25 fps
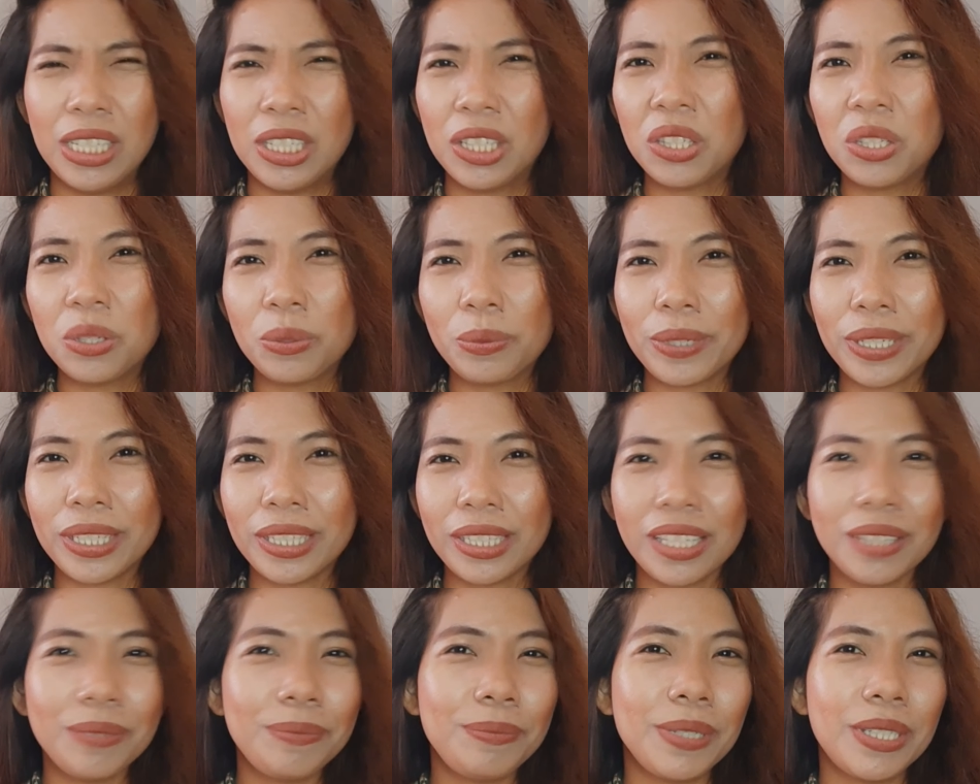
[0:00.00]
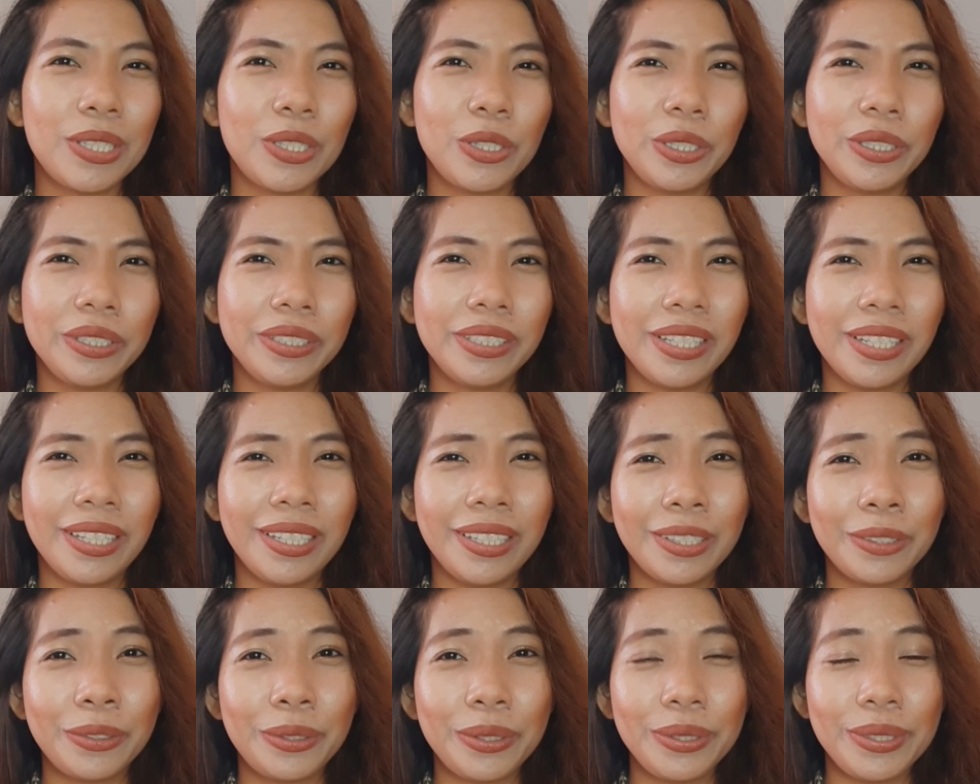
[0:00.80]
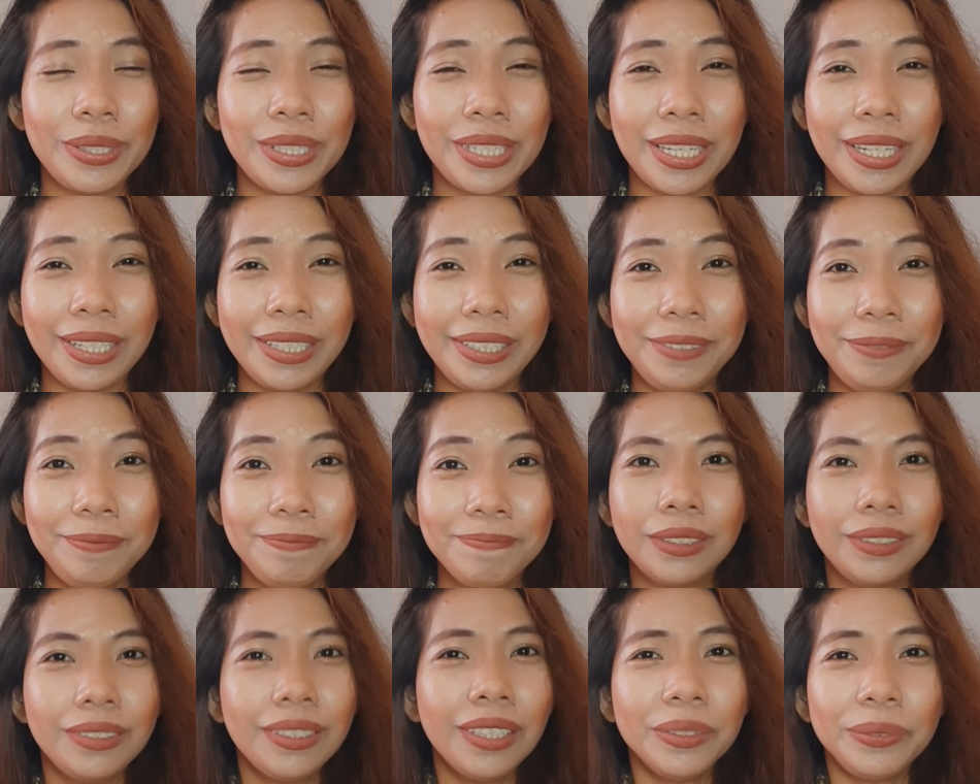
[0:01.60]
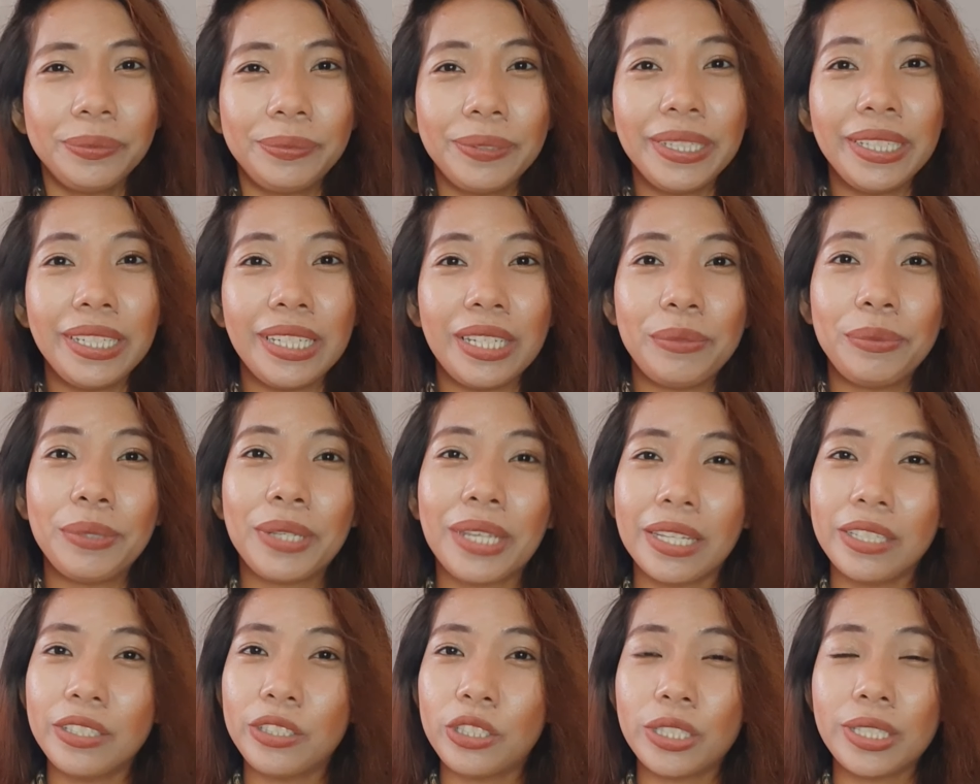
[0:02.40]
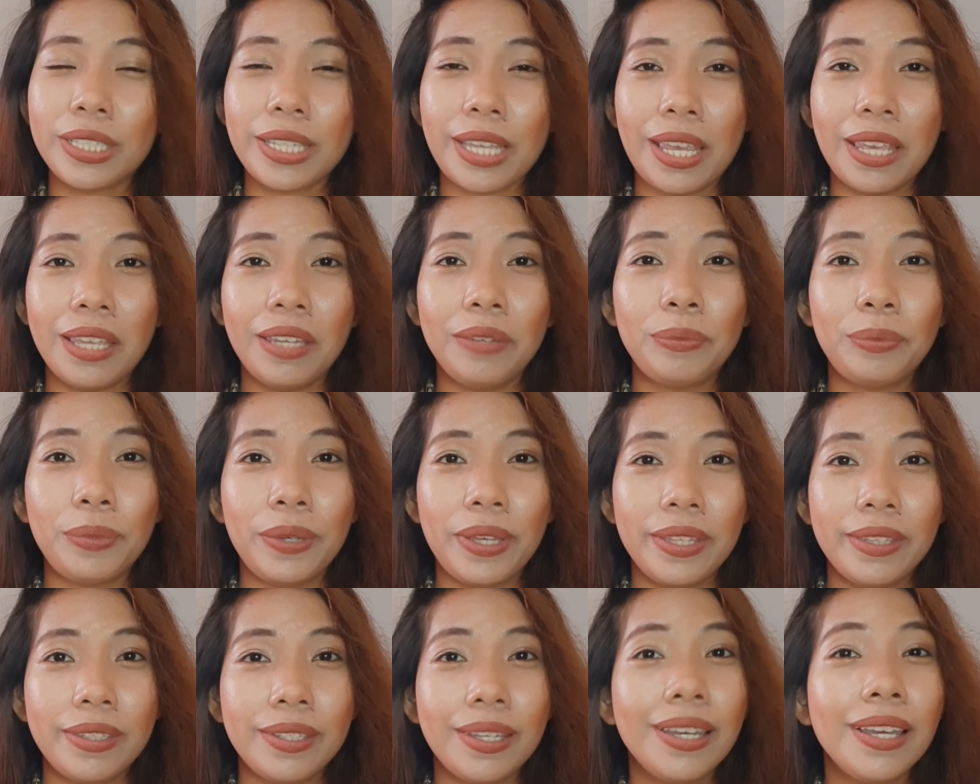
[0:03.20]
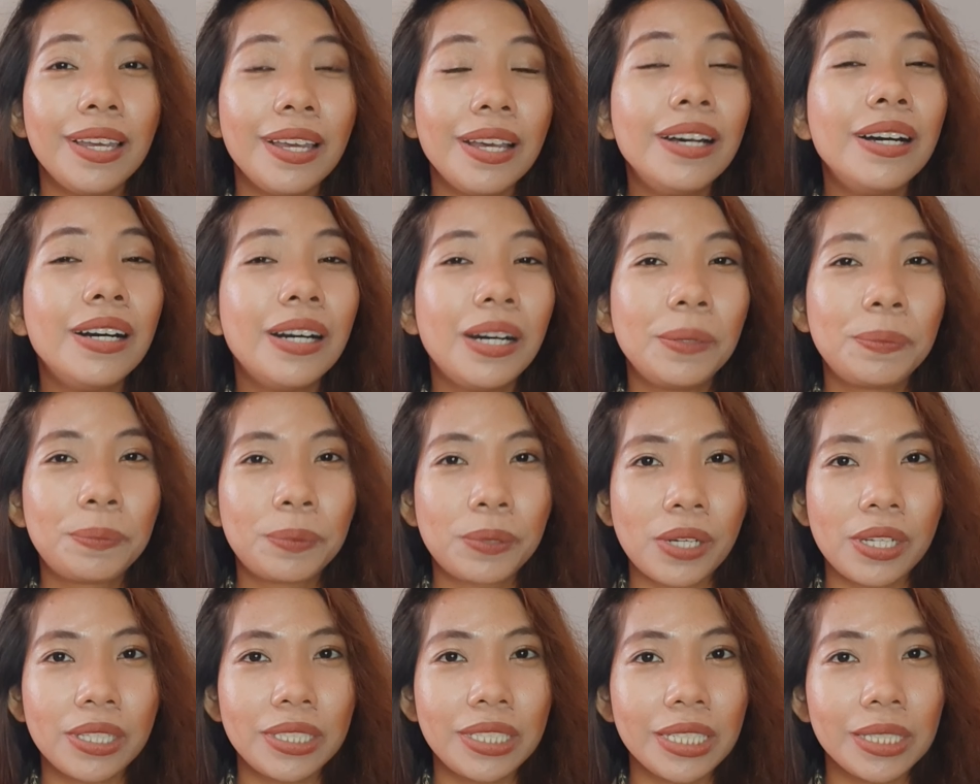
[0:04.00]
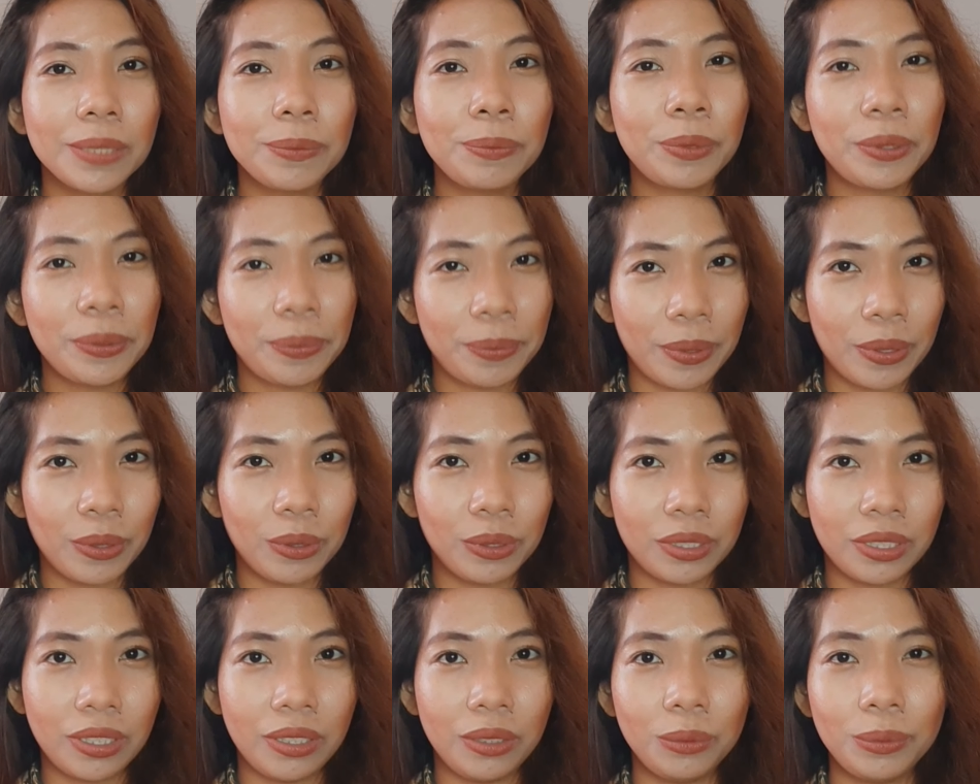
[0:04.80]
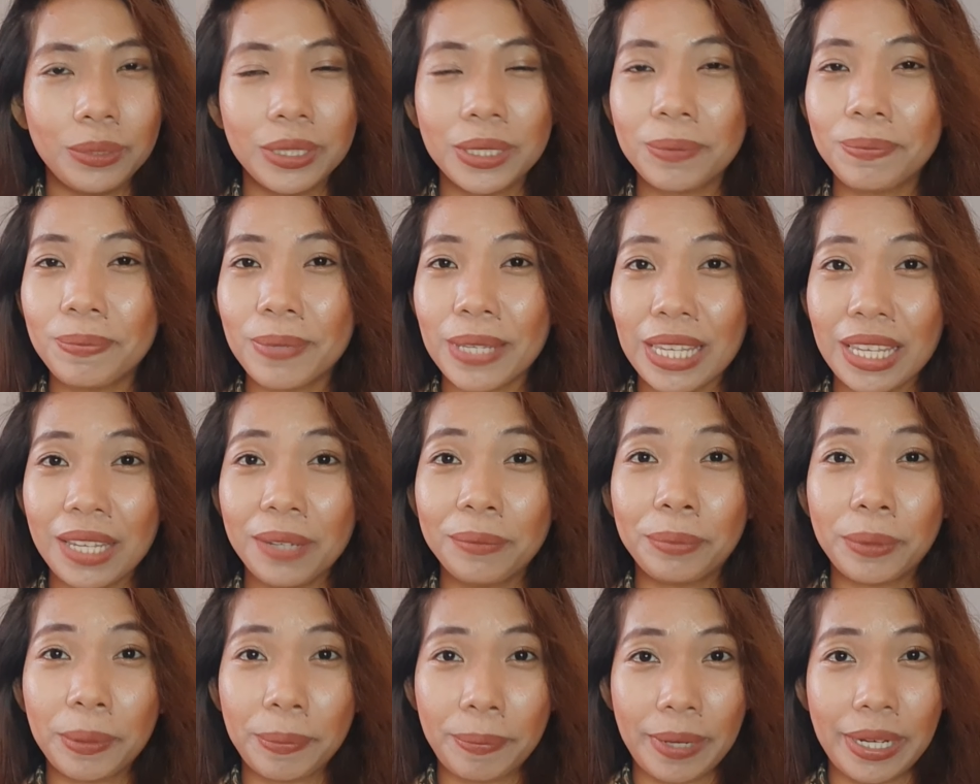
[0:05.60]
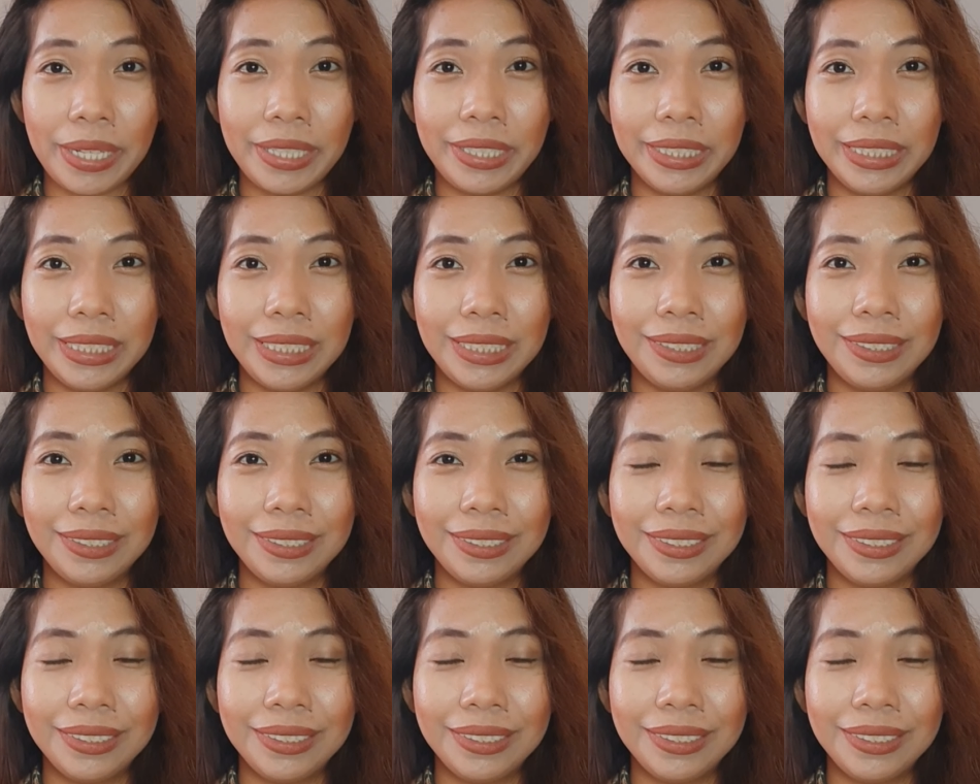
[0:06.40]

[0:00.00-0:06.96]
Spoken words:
Do we need Mr. De La Cruz here? Not really. We can just end with a project proposal was being prepared.